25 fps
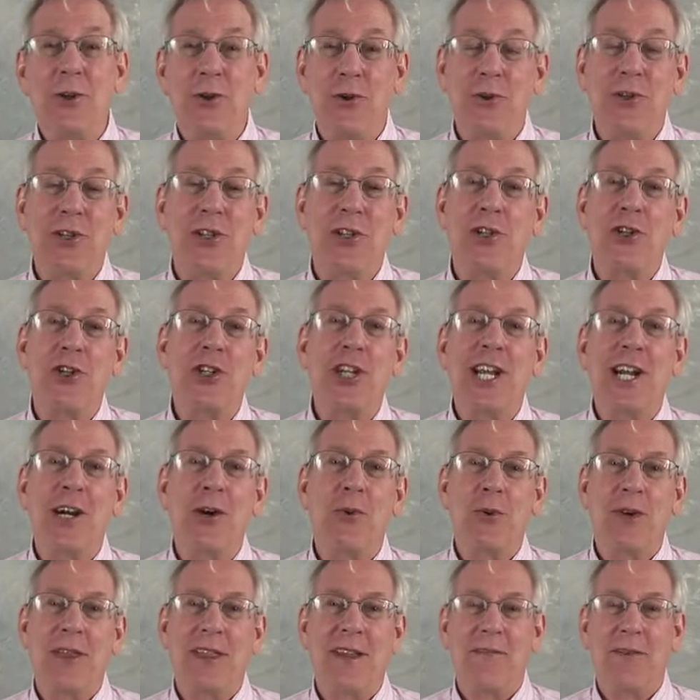news to
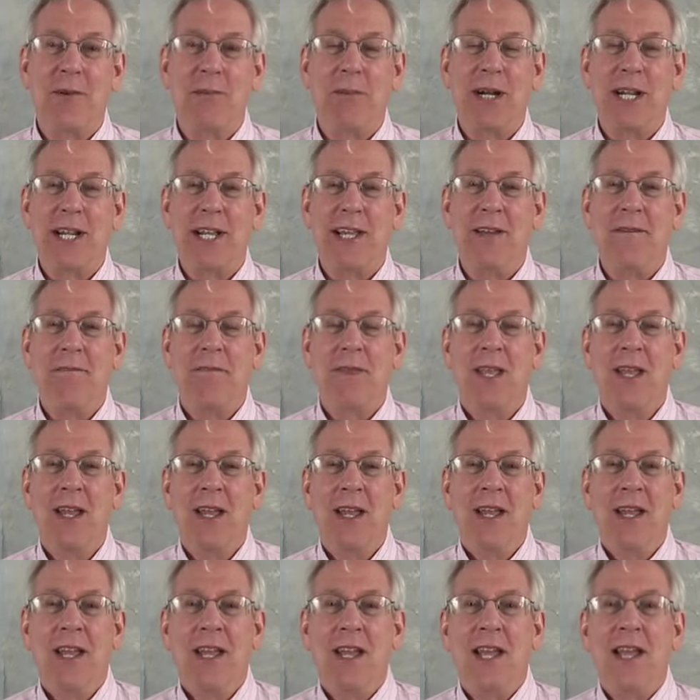share with everybody.
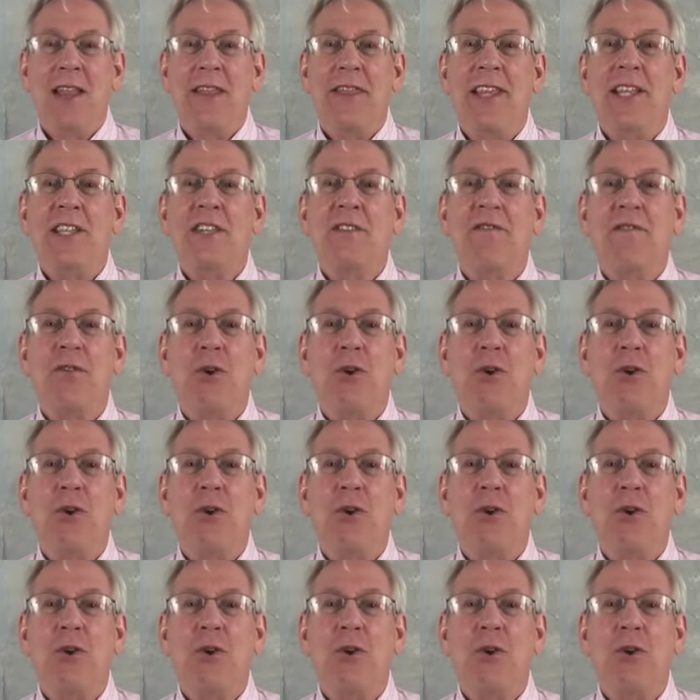This